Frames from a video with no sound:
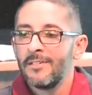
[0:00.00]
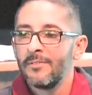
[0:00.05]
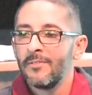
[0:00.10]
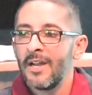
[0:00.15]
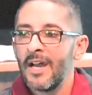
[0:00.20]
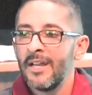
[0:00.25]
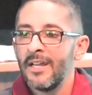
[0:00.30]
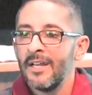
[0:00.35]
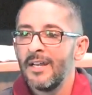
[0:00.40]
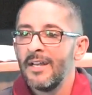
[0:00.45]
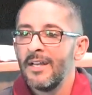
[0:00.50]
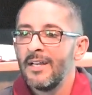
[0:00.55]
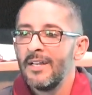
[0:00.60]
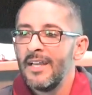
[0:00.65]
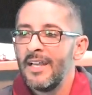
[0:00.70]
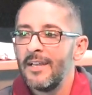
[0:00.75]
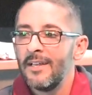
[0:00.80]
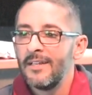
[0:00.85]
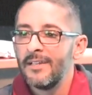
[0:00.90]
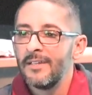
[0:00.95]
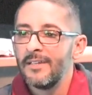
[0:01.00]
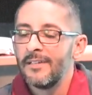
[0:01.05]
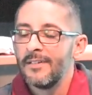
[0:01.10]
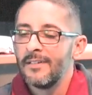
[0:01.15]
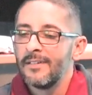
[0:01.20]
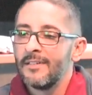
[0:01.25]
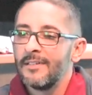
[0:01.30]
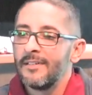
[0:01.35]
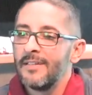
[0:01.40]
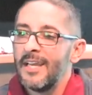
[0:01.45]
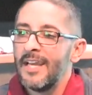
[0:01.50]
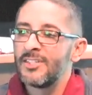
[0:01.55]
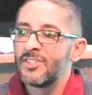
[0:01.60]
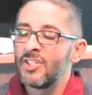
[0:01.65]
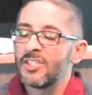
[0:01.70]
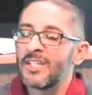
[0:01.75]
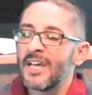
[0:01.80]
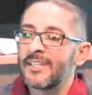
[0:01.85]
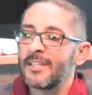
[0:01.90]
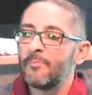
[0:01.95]
Right? It's
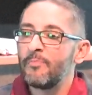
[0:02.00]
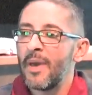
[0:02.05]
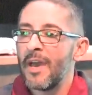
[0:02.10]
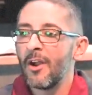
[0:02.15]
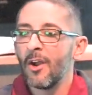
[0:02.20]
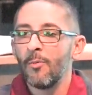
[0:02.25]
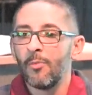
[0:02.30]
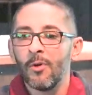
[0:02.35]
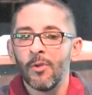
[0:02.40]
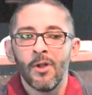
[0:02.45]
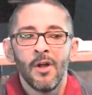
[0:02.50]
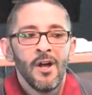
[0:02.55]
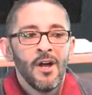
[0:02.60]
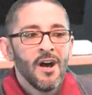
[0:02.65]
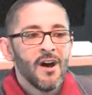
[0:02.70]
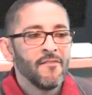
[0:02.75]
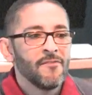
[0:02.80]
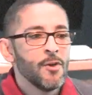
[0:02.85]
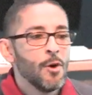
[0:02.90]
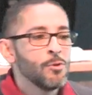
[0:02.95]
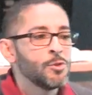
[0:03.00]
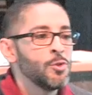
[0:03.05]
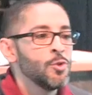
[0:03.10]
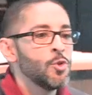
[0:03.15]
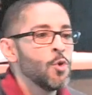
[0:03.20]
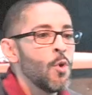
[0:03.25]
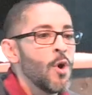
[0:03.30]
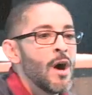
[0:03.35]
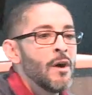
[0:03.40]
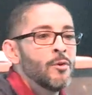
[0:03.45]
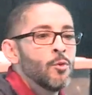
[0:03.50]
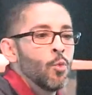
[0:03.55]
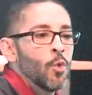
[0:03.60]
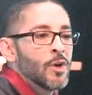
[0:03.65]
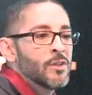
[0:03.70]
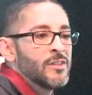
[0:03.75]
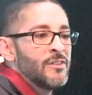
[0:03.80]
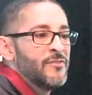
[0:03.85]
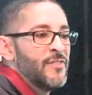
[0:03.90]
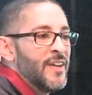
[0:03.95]
just like the parable of those who go out and
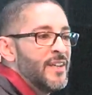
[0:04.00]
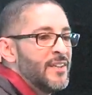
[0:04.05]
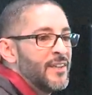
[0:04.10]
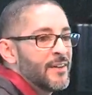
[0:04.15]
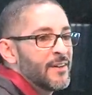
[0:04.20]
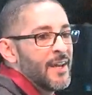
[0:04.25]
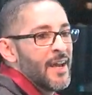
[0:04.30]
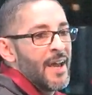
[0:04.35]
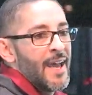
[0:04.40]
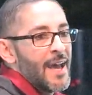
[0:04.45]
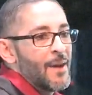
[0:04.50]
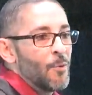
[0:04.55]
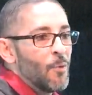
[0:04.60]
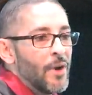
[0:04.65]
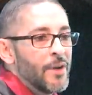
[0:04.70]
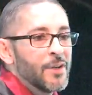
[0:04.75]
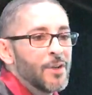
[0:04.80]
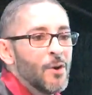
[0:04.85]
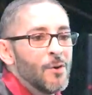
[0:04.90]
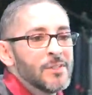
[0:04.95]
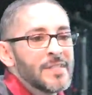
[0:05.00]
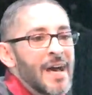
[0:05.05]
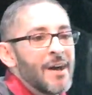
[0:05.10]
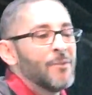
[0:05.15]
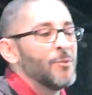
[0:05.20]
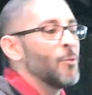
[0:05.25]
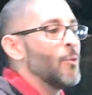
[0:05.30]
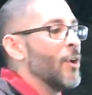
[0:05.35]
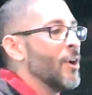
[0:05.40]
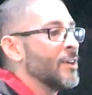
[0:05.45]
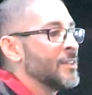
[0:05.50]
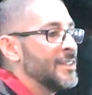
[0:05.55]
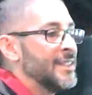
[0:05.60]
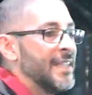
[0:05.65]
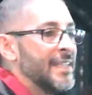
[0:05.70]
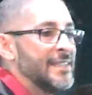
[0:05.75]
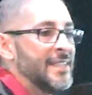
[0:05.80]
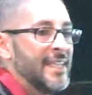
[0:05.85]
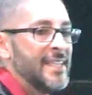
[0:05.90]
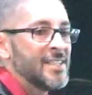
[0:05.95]
work the vineyard. And one goes out and works,
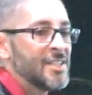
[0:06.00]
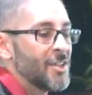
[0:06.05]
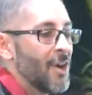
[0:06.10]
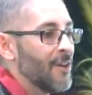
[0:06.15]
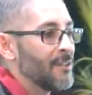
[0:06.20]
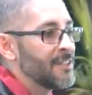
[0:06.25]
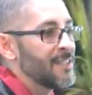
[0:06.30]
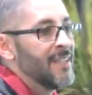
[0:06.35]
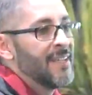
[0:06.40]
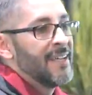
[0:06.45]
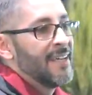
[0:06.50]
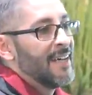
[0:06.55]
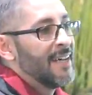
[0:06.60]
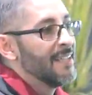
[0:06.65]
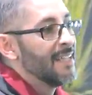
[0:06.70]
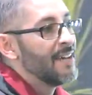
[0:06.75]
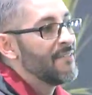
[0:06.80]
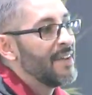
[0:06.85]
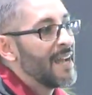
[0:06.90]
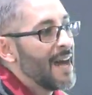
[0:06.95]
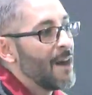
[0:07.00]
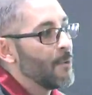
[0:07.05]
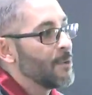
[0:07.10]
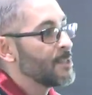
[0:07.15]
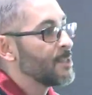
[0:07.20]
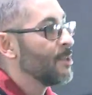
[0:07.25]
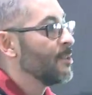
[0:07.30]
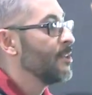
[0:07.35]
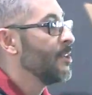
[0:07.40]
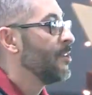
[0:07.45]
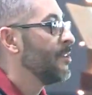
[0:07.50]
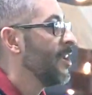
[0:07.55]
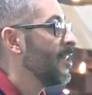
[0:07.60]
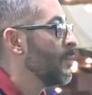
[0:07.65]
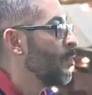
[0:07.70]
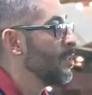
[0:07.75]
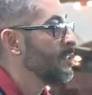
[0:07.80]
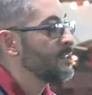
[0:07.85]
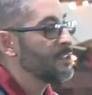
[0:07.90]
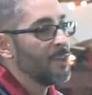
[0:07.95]
and he, he starts 11 hours earlier. The
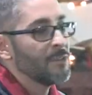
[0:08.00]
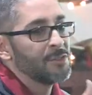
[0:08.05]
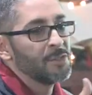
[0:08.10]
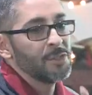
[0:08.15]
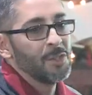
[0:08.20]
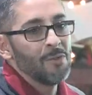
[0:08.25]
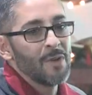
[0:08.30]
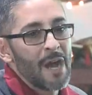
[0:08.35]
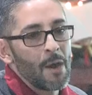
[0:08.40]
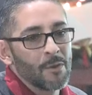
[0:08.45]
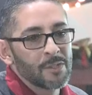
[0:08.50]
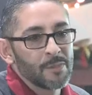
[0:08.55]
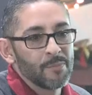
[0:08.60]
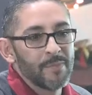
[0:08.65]
other one starts two hours.